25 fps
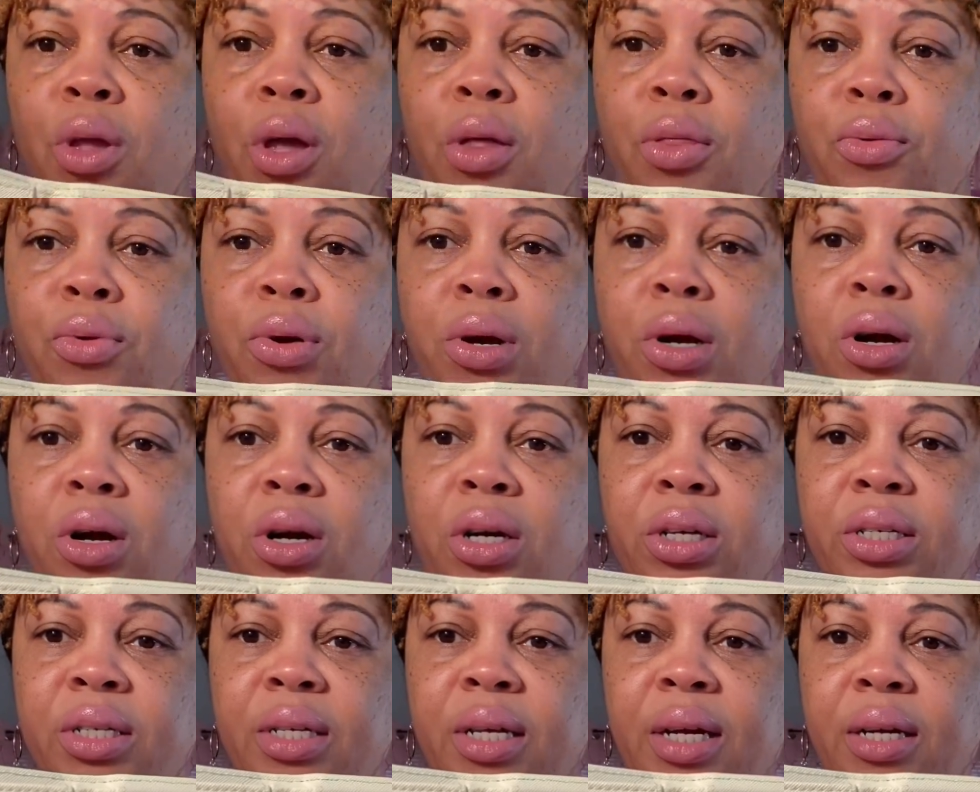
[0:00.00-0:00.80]
3
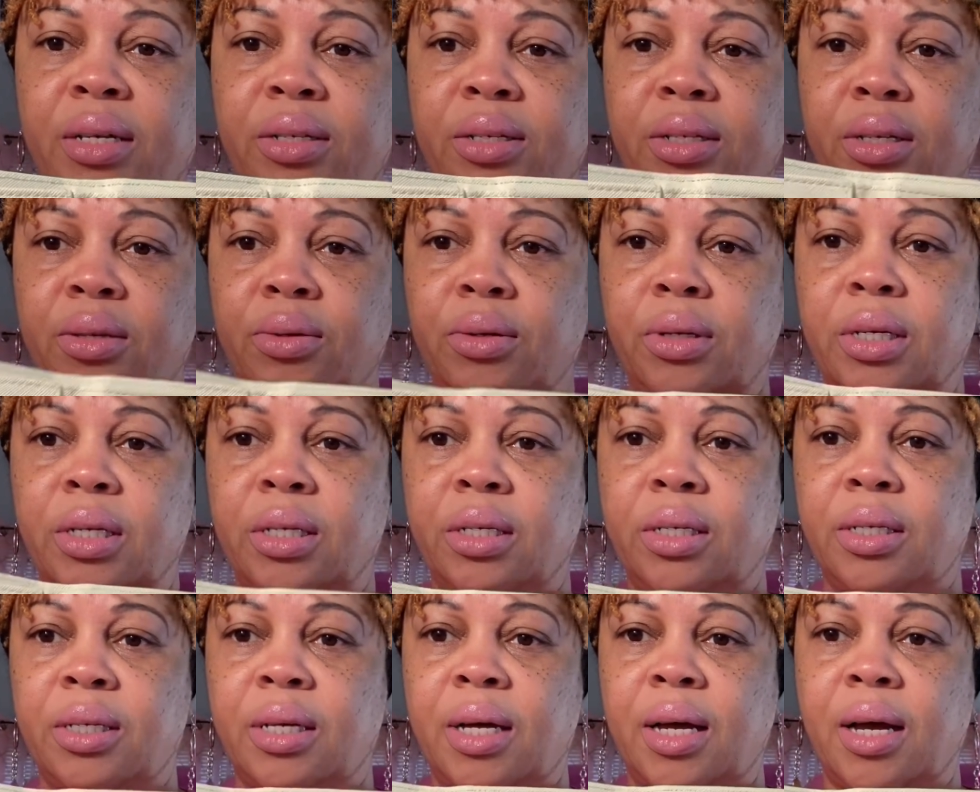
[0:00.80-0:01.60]
card slots on each
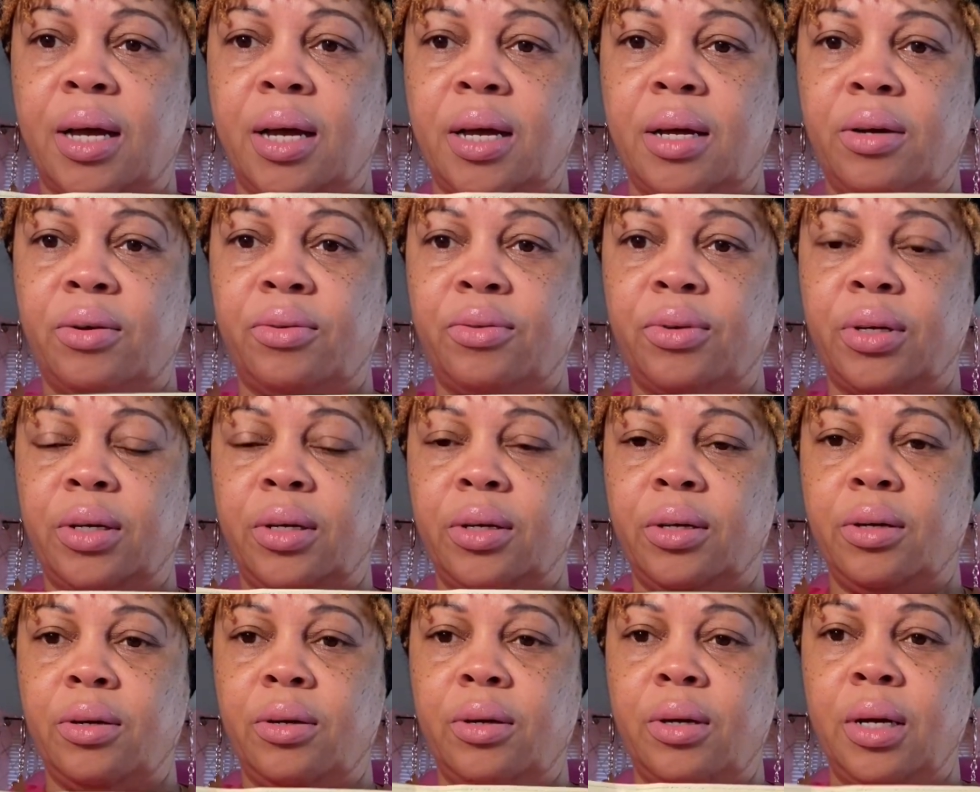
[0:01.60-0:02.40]
side over
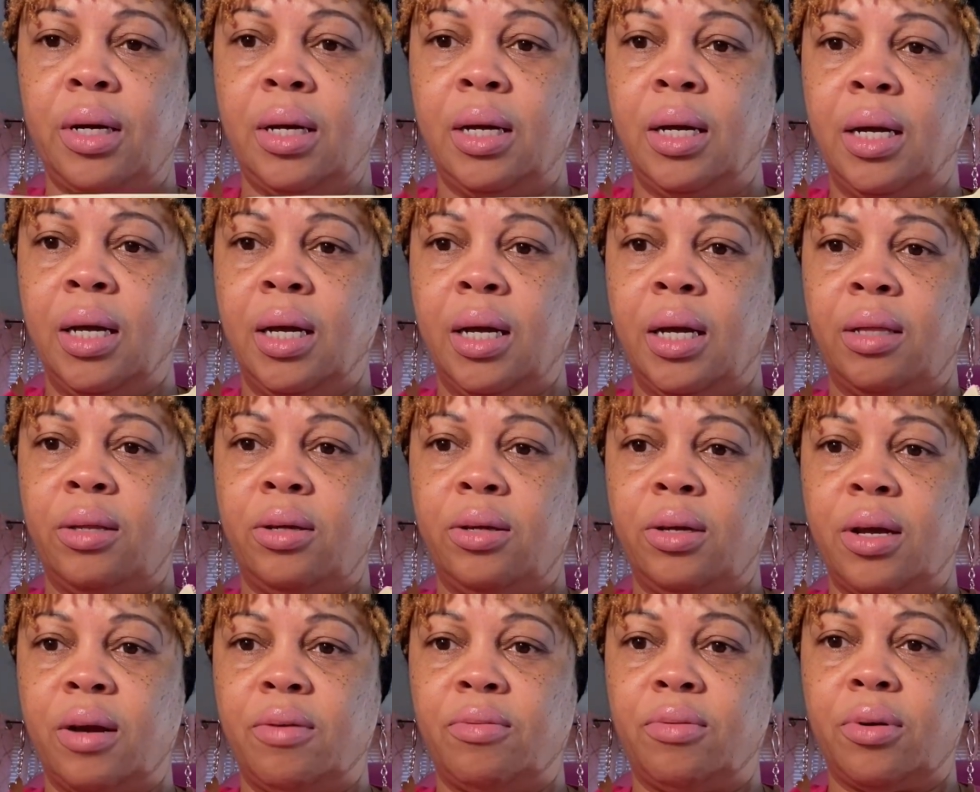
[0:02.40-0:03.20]
here. And
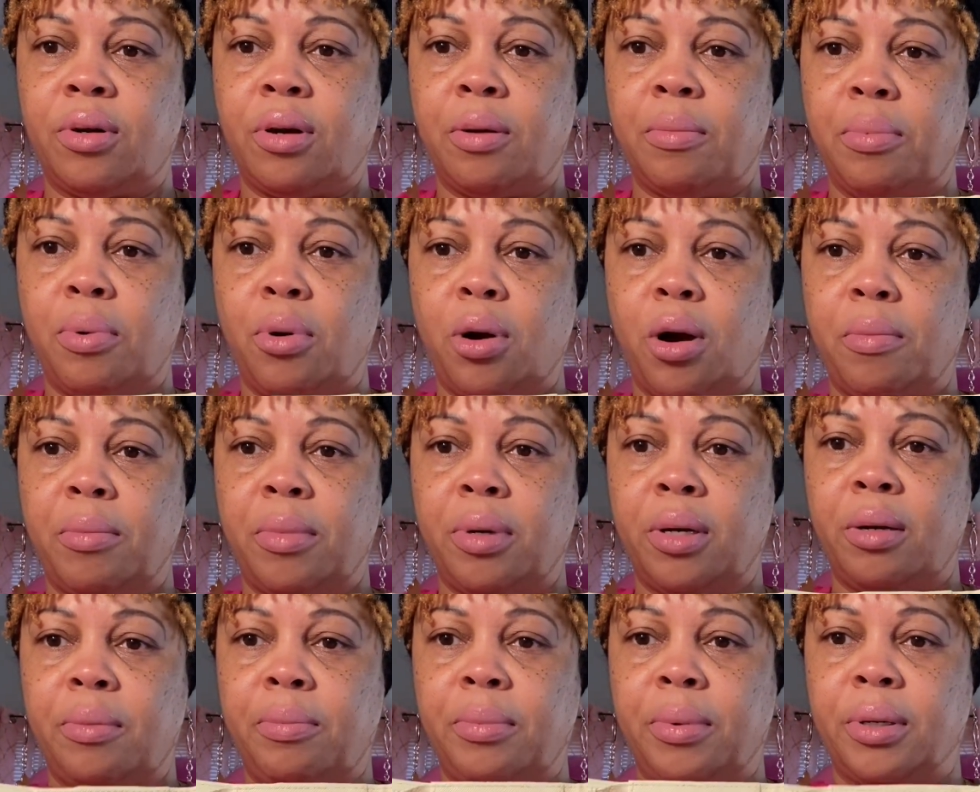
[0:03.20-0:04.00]
you have a
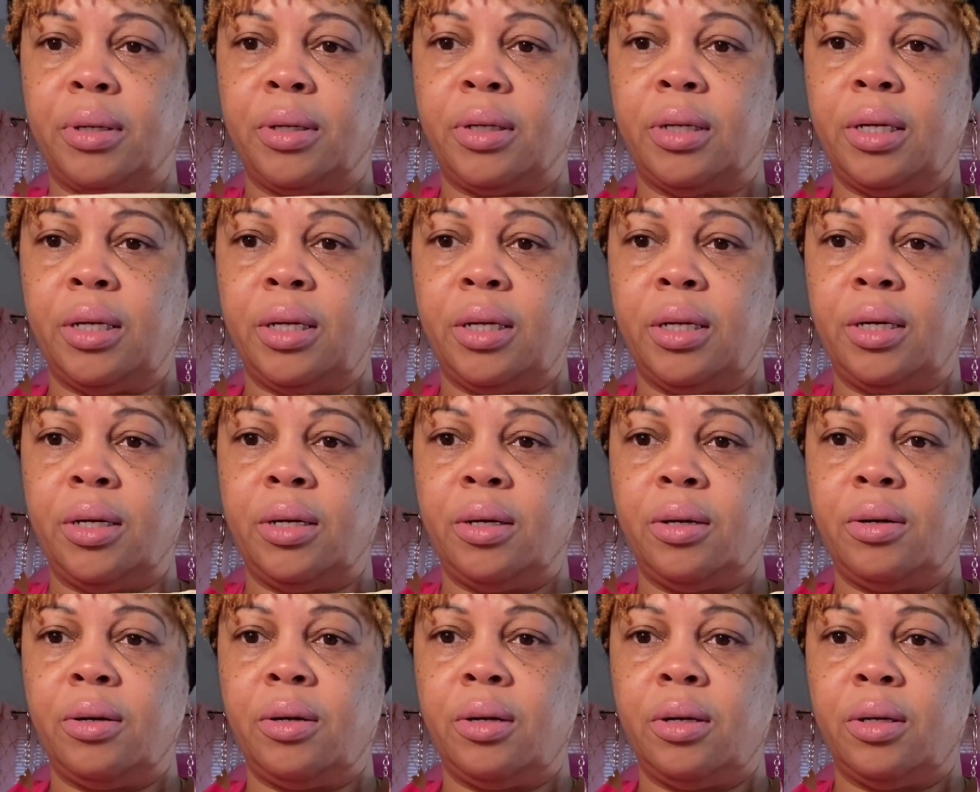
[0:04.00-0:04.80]
compartment up under
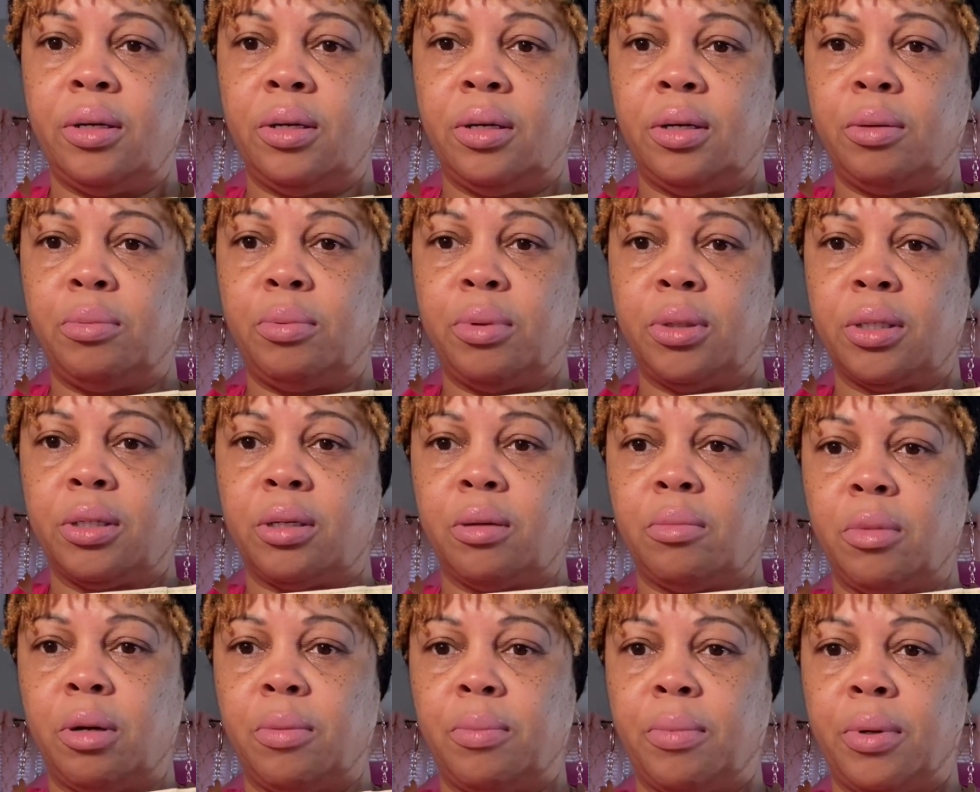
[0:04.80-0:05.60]
here. Put
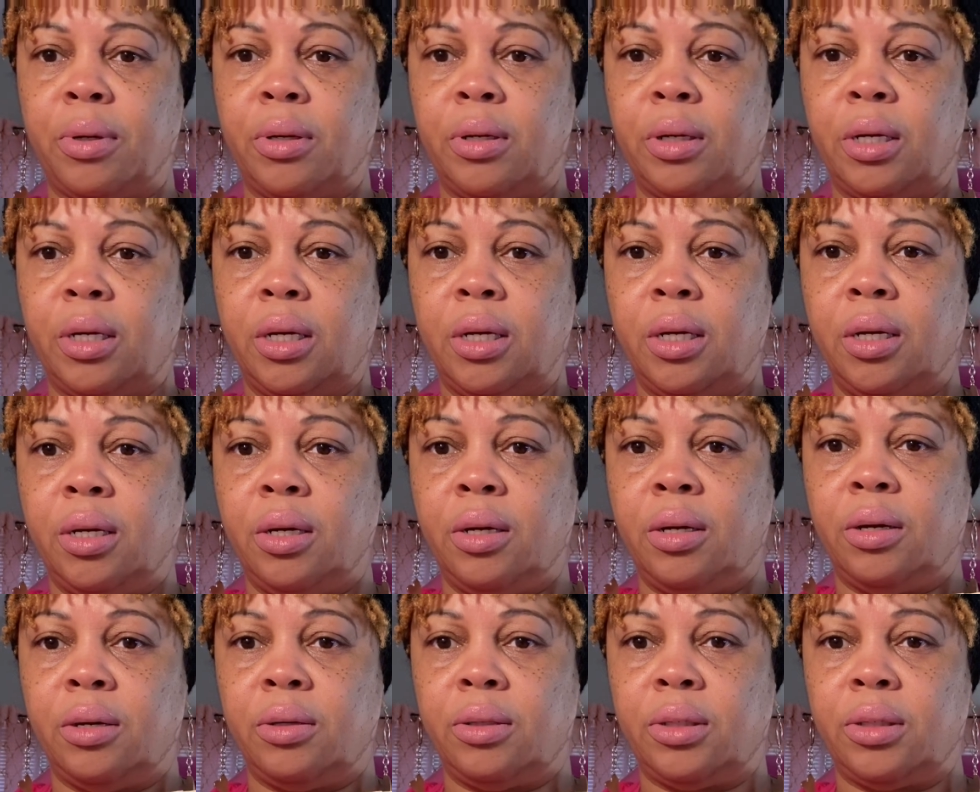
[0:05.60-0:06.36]
some up under here